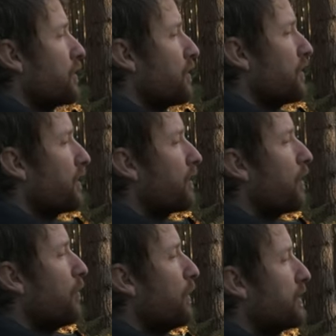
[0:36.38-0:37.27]
So the thing that
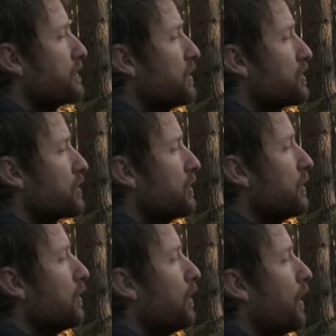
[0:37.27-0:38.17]
got my attention
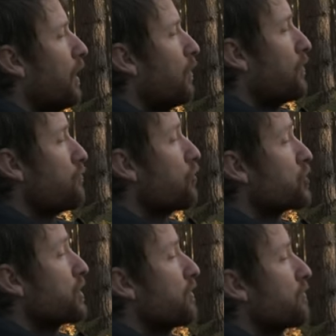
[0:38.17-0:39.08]
when
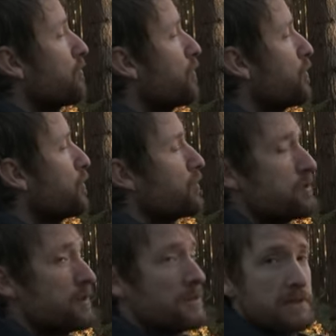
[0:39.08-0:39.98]
rushing through the
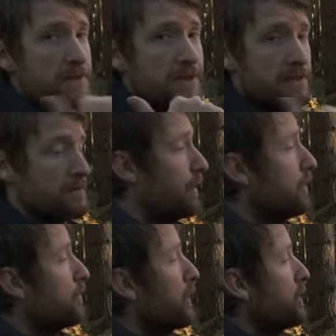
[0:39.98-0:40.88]
woods in order to get to my
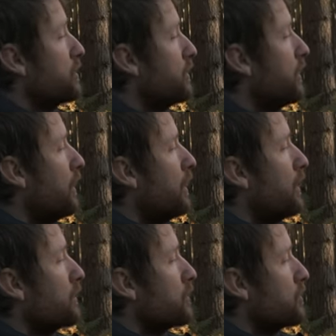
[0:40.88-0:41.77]
location
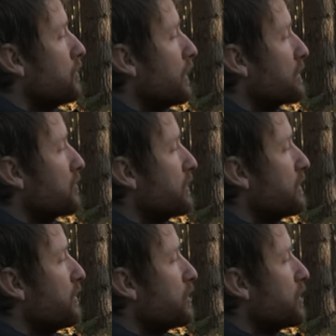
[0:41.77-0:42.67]
to shoot last week's
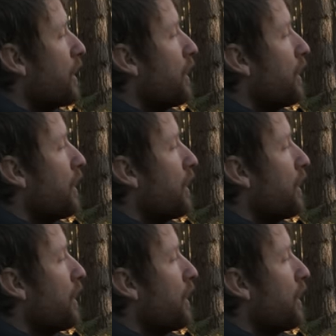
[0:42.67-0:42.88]
image,